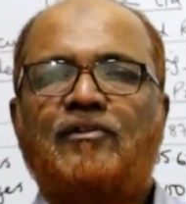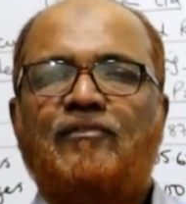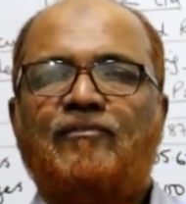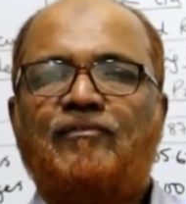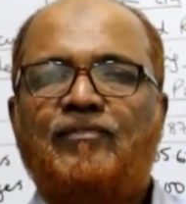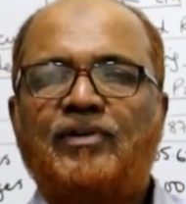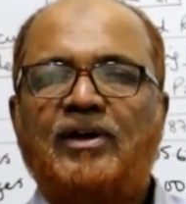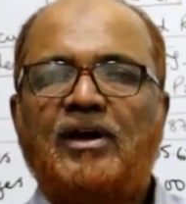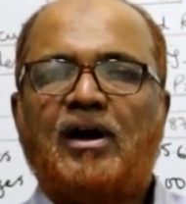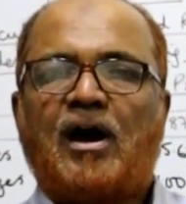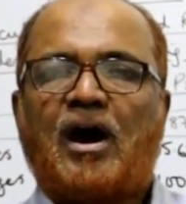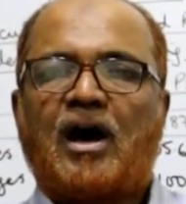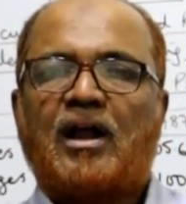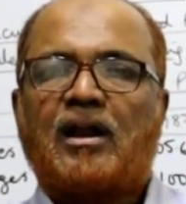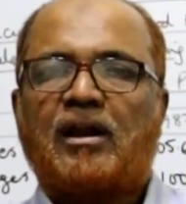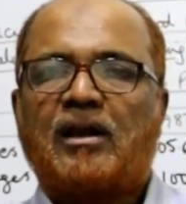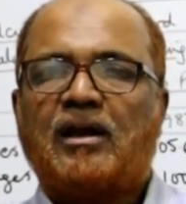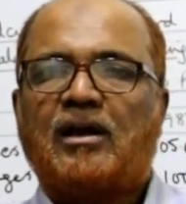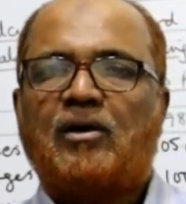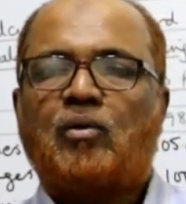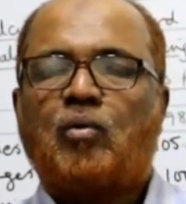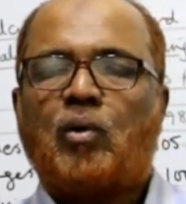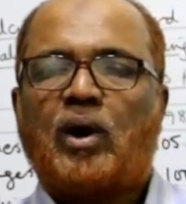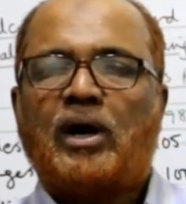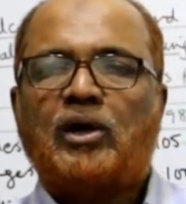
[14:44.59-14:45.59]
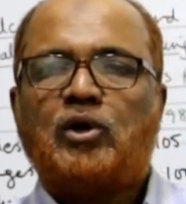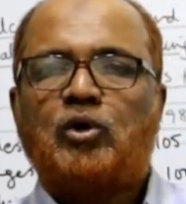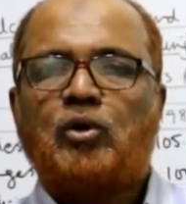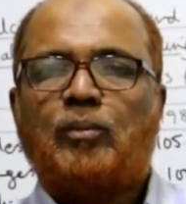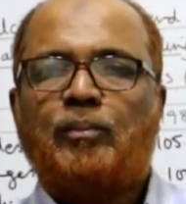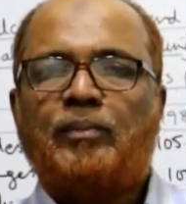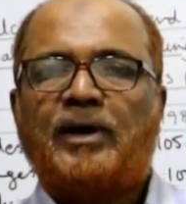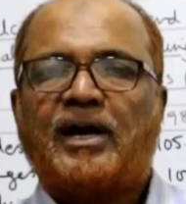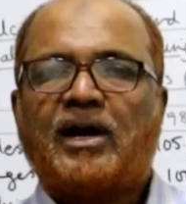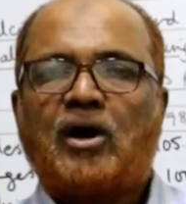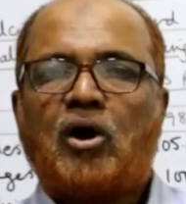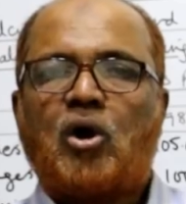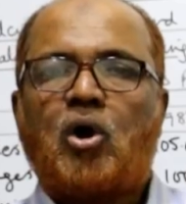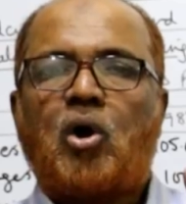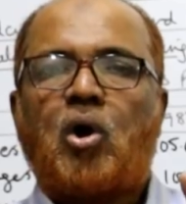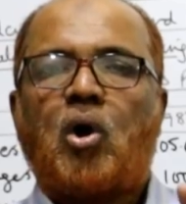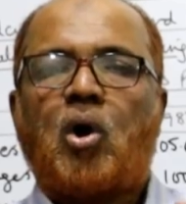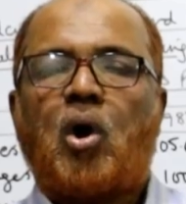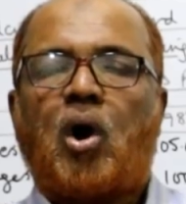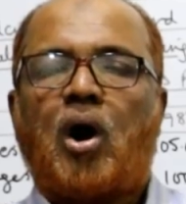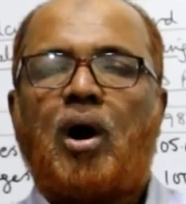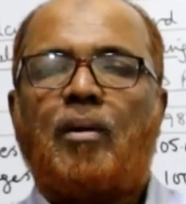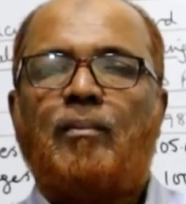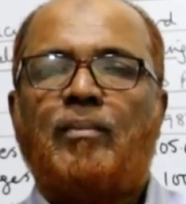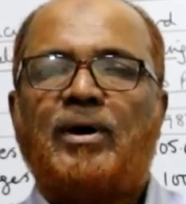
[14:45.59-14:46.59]
We are required to make
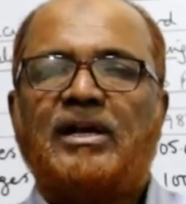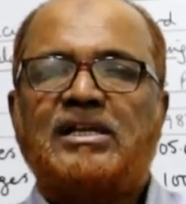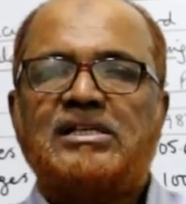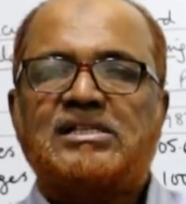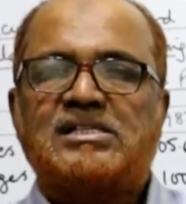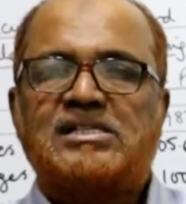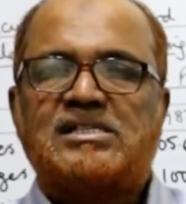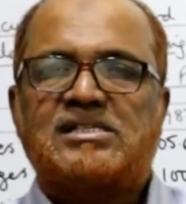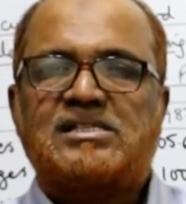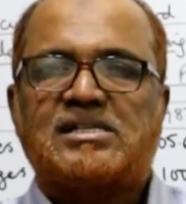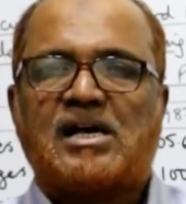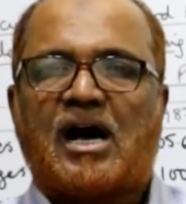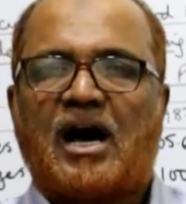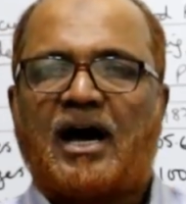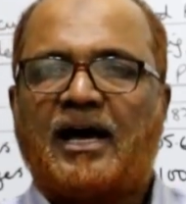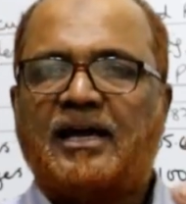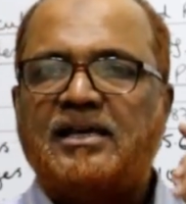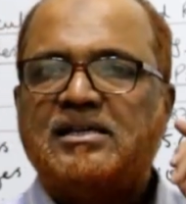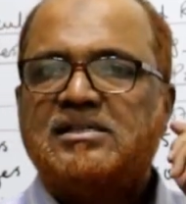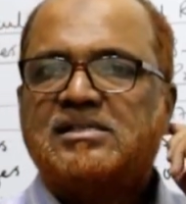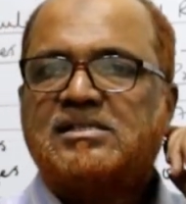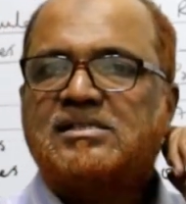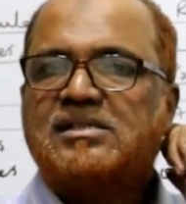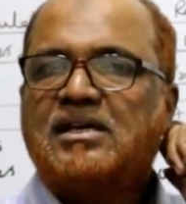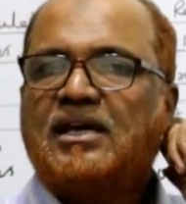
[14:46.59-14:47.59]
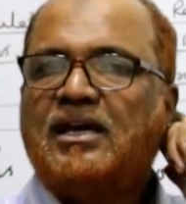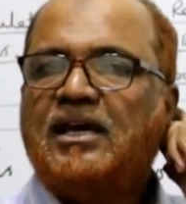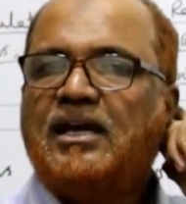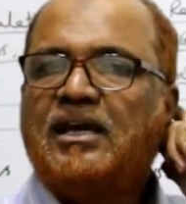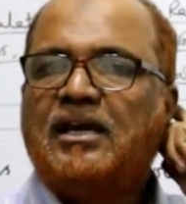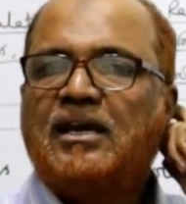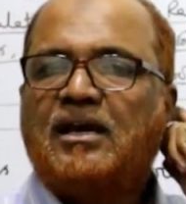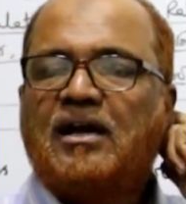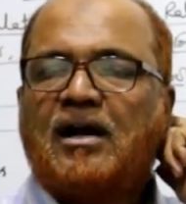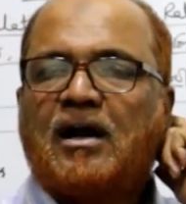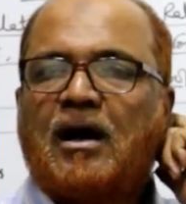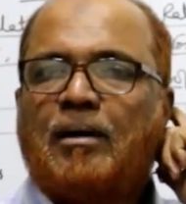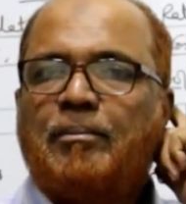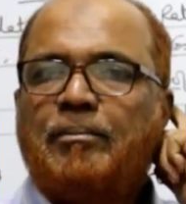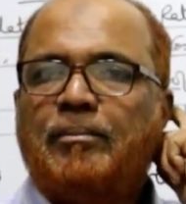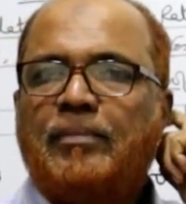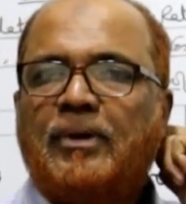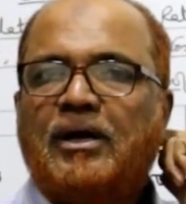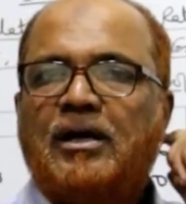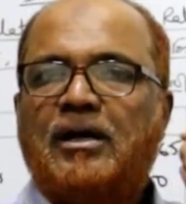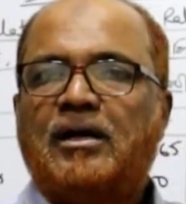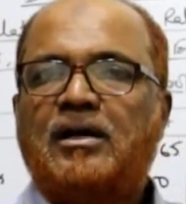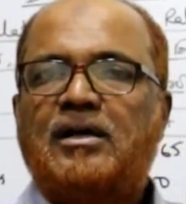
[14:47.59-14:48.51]
common size income